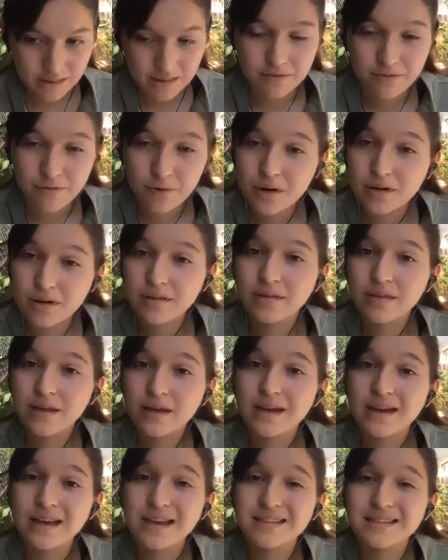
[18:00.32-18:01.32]
fourth
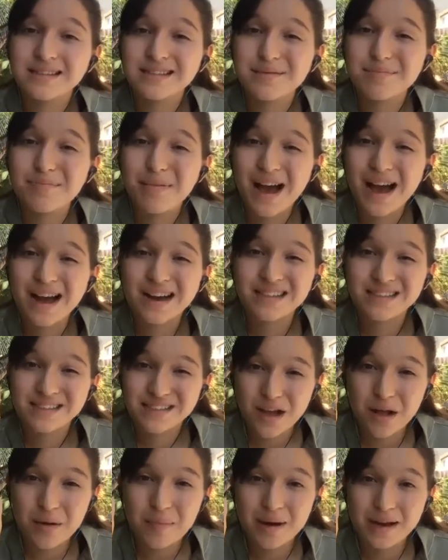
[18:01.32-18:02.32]
thing is the packed
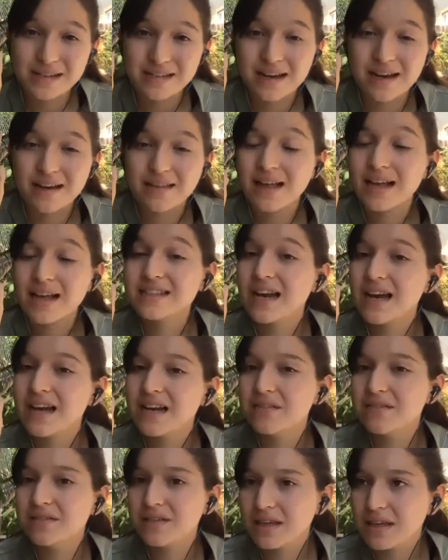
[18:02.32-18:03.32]
sell by date, and that's kind
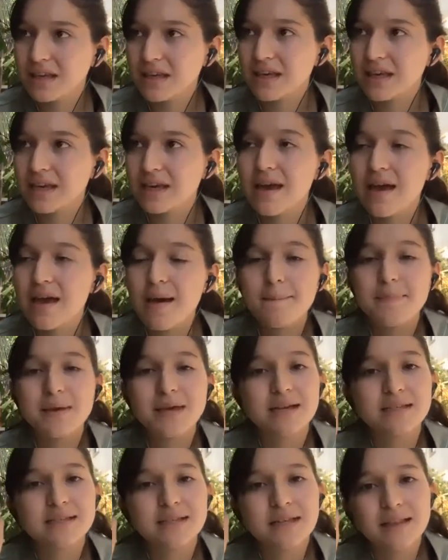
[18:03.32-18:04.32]
of key
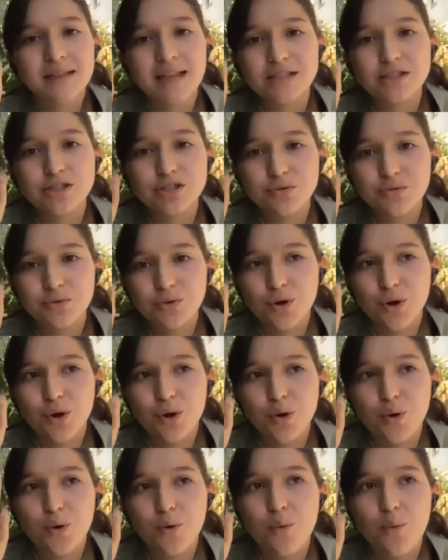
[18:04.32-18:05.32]
because it lets you
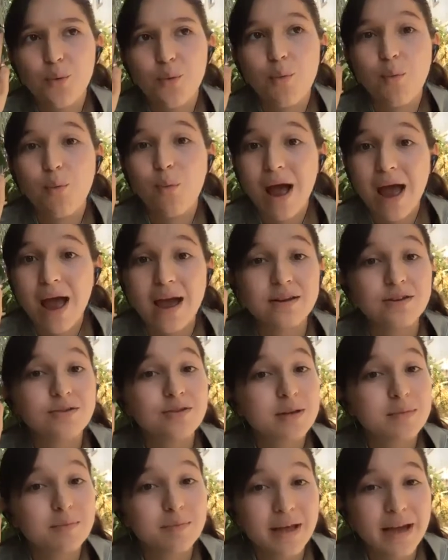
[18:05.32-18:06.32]
know when you
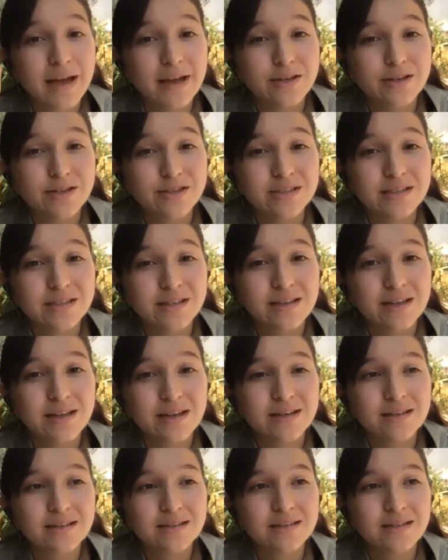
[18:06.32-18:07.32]
can plant your
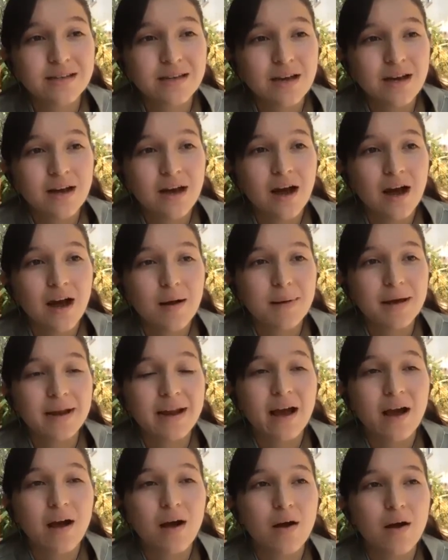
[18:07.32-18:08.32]
seedlings,
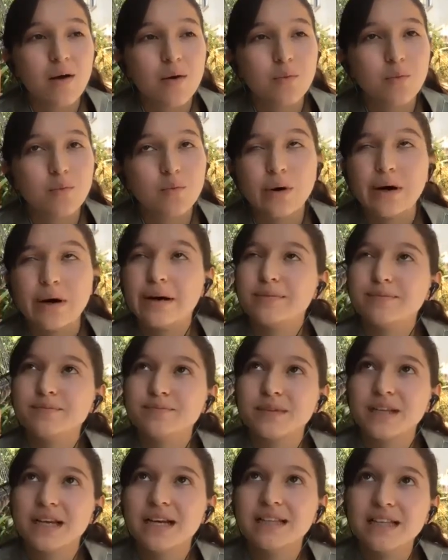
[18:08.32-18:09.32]
it
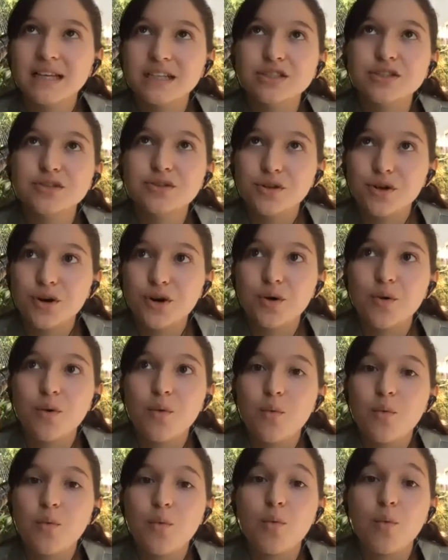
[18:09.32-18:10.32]
lets you know
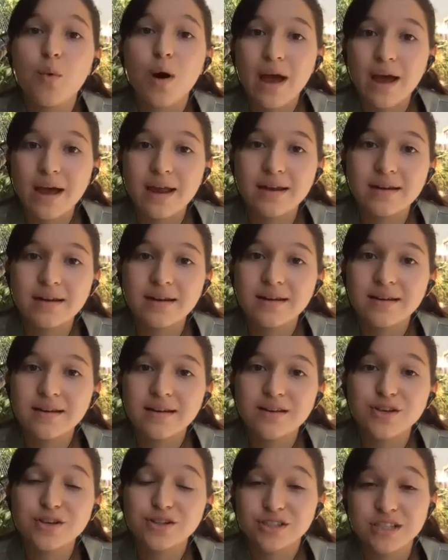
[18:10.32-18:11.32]
when
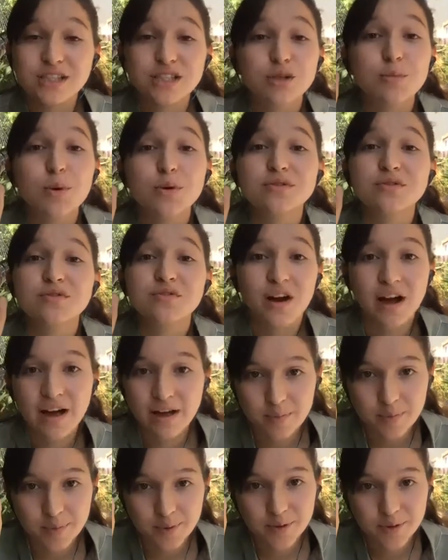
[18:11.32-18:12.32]
your seeds are most
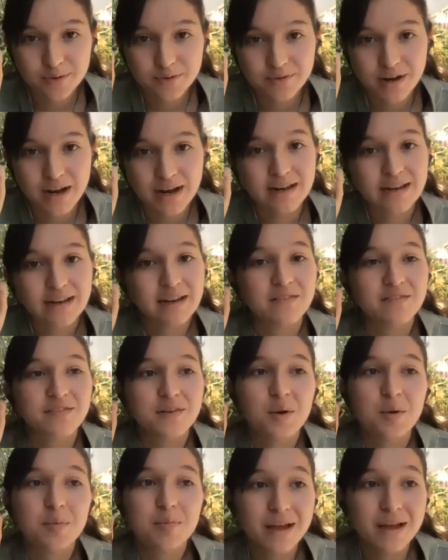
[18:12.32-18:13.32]
viable, right? If they
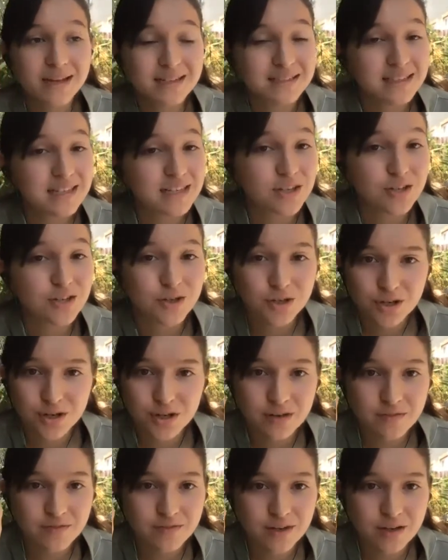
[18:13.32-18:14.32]
were planted
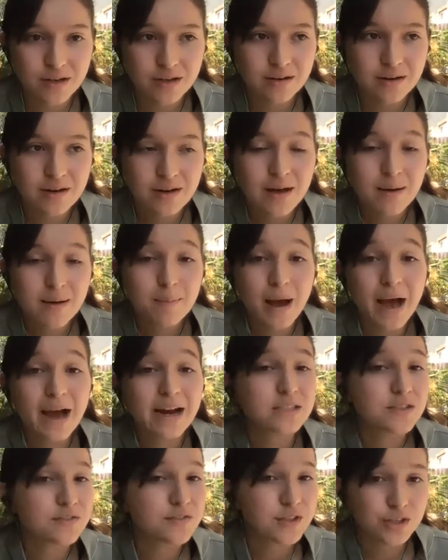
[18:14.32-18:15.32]
if they're
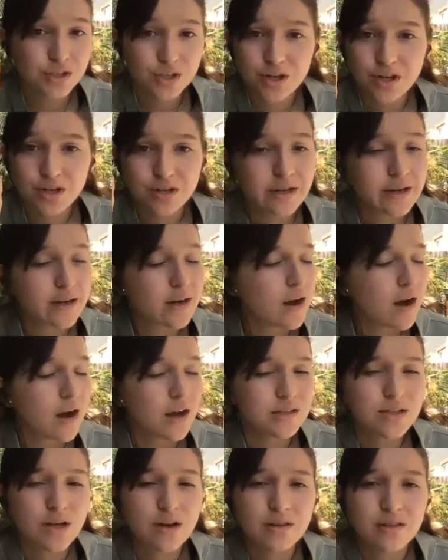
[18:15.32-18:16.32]
packed for your year,
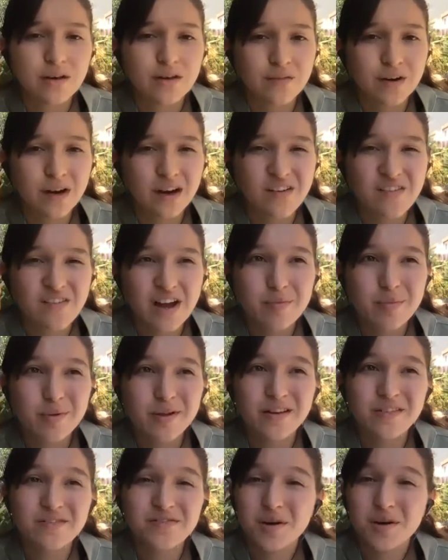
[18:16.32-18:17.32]
odds are they're very viable.
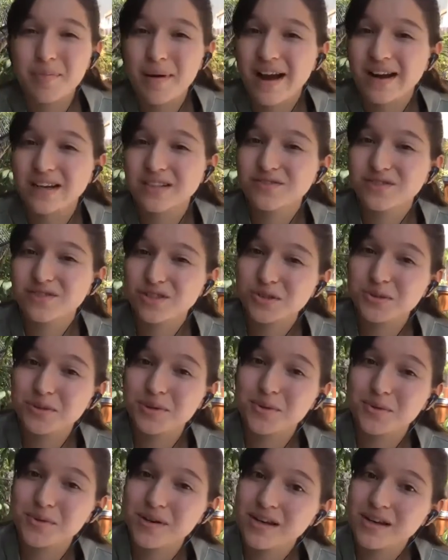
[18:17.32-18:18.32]
If they're packed for 2 or
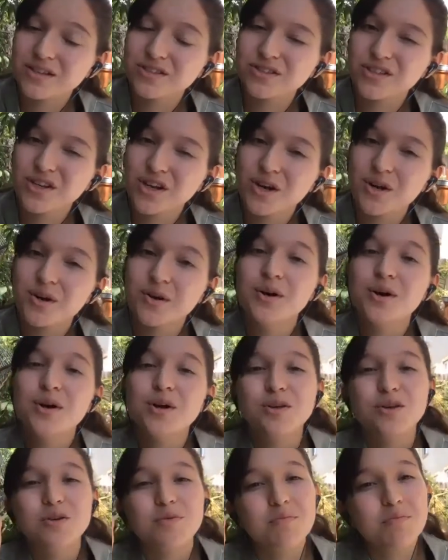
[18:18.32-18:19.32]
3 years ago,
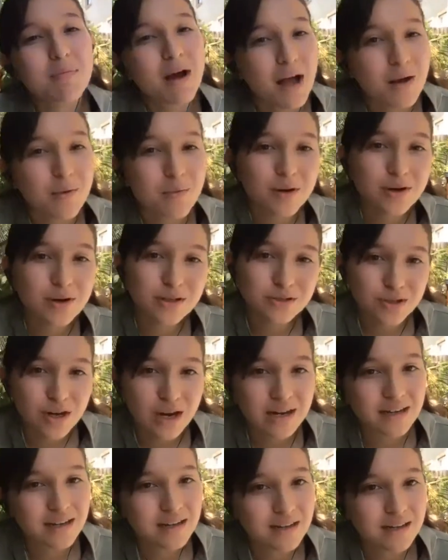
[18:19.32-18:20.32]
you might want to
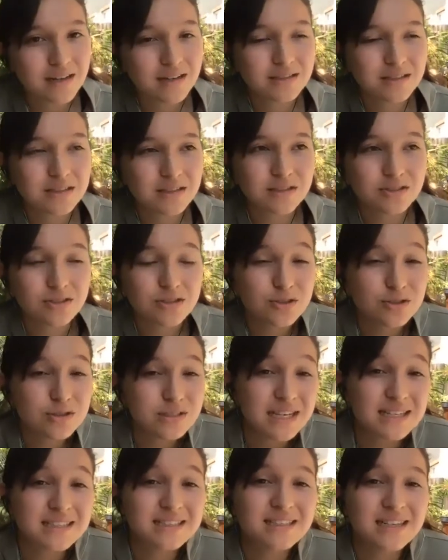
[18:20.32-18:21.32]
try to
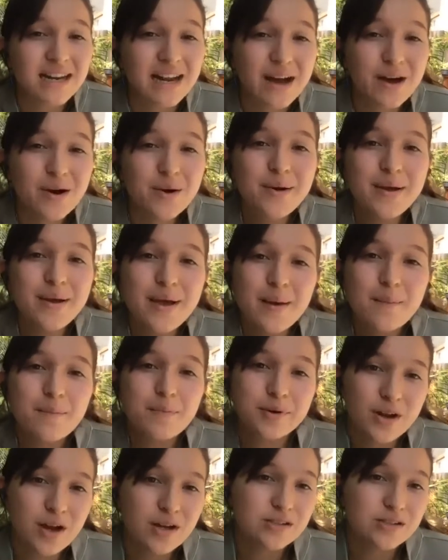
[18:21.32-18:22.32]
test it out,
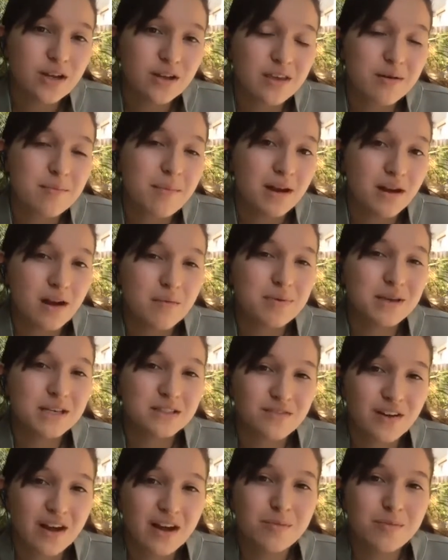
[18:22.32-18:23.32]
but odds are they might not be
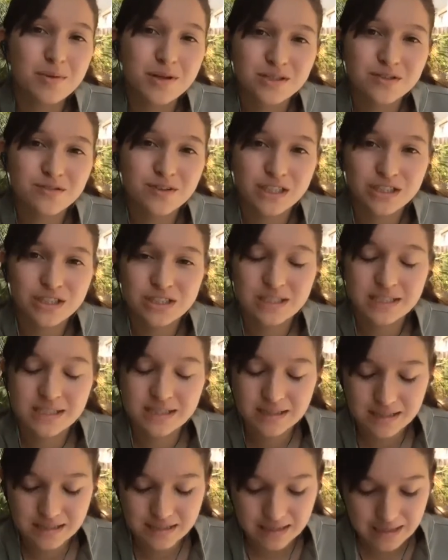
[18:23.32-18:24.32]
as viable as fresh
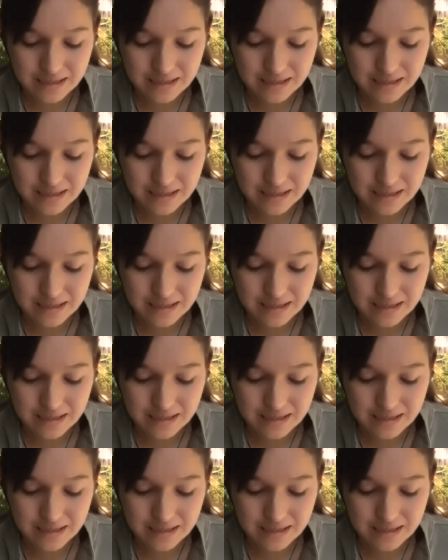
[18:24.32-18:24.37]
seeds.